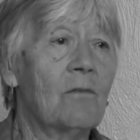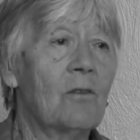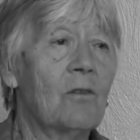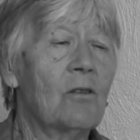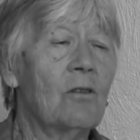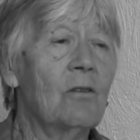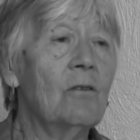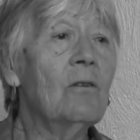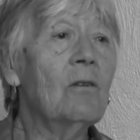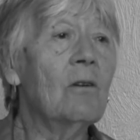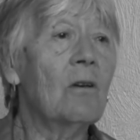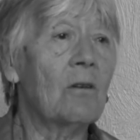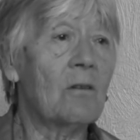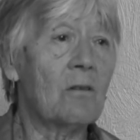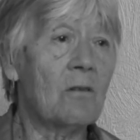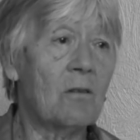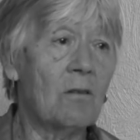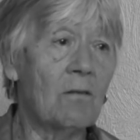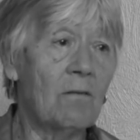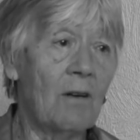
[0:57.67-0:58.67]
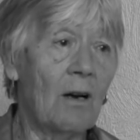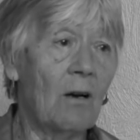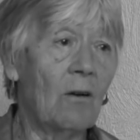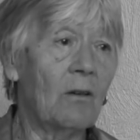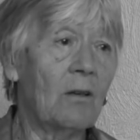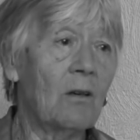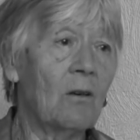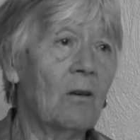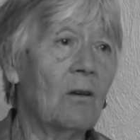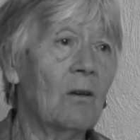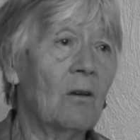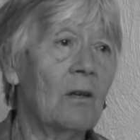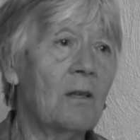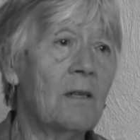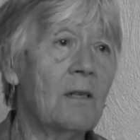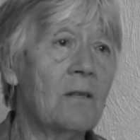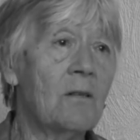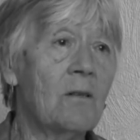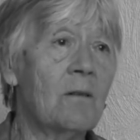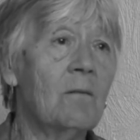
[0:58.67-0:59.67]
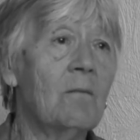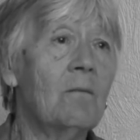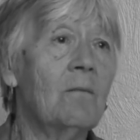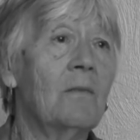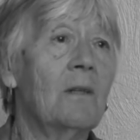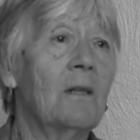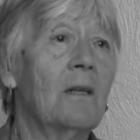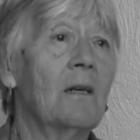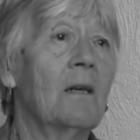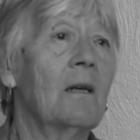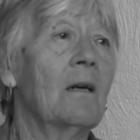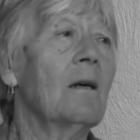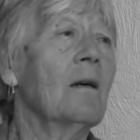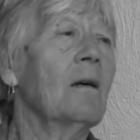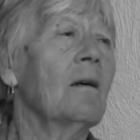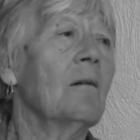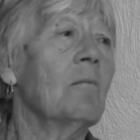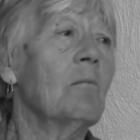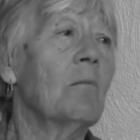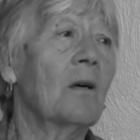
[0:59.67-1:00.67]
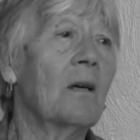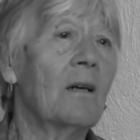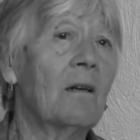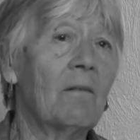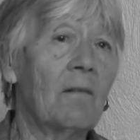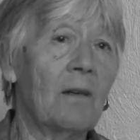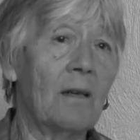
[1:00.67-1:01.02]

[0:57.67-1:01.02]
two lots of alcoholism. My